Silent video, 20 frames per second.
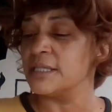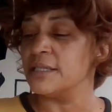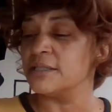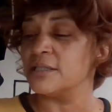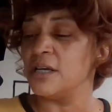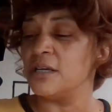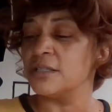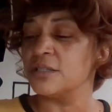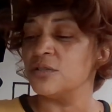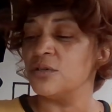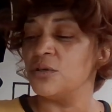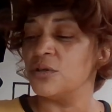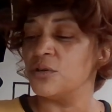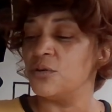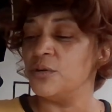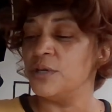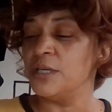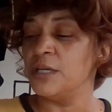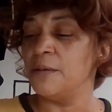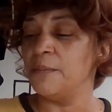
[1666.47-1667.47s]
There's also a
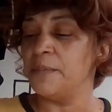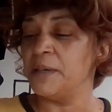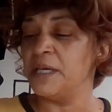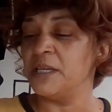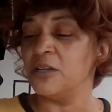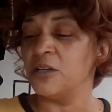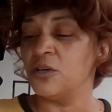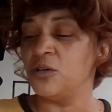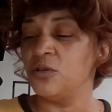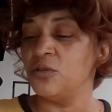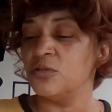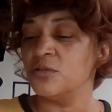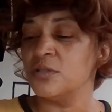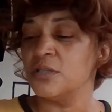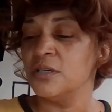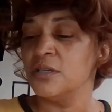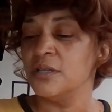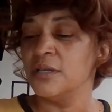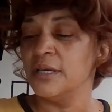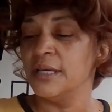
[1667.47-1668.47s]
Queen of
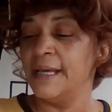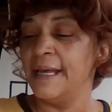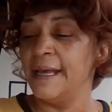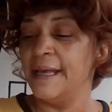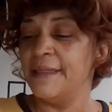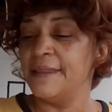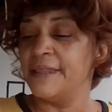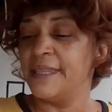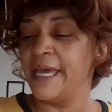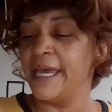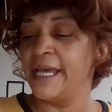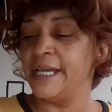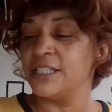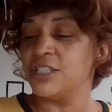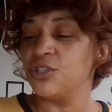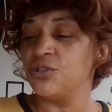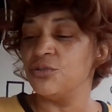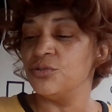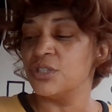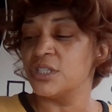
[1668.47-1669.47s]
Pentacles
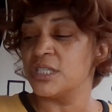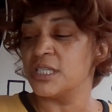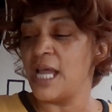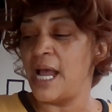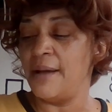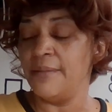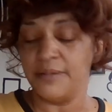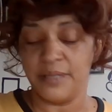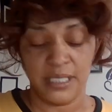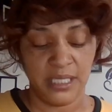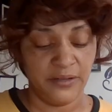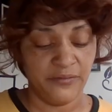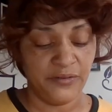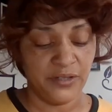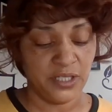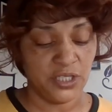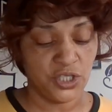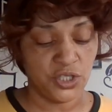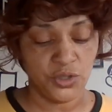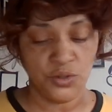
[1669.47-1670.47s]
that you stop
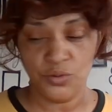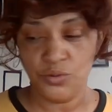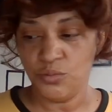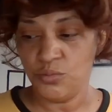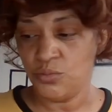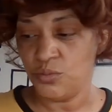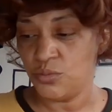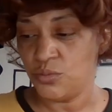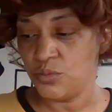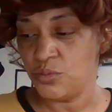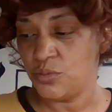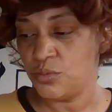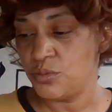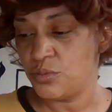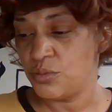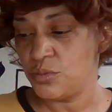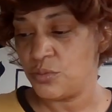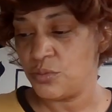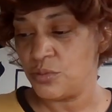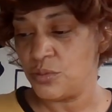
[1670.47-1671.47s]
giving to.
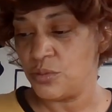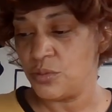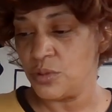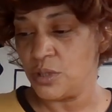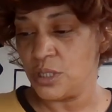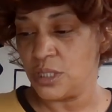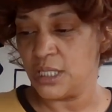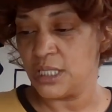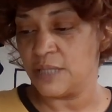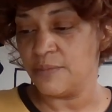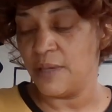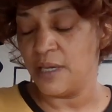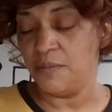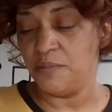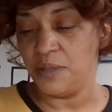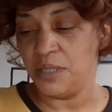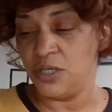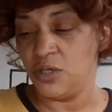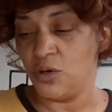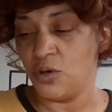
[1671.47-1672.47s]
This may
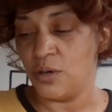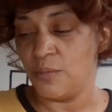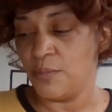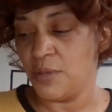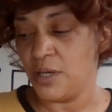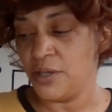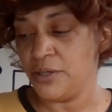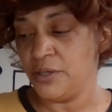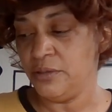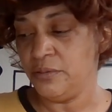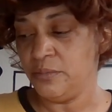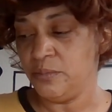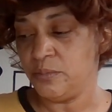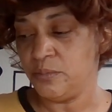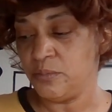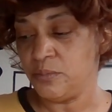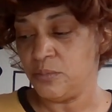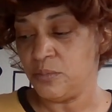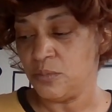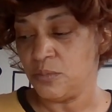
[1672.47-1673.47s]
be your mother
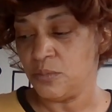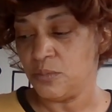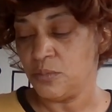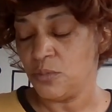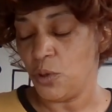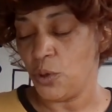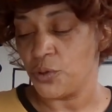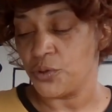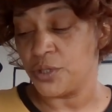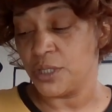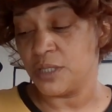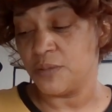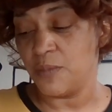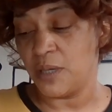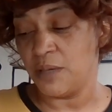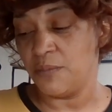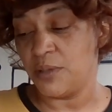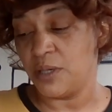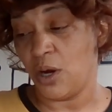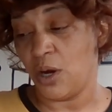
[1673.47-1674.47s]
or this
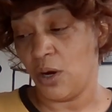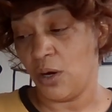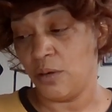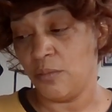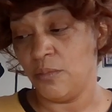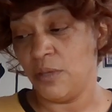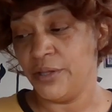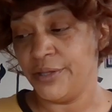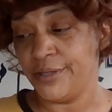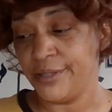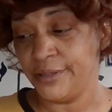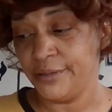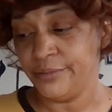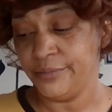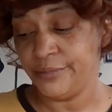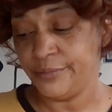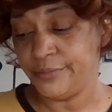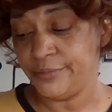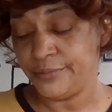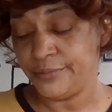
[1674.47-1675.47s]
may be her mother.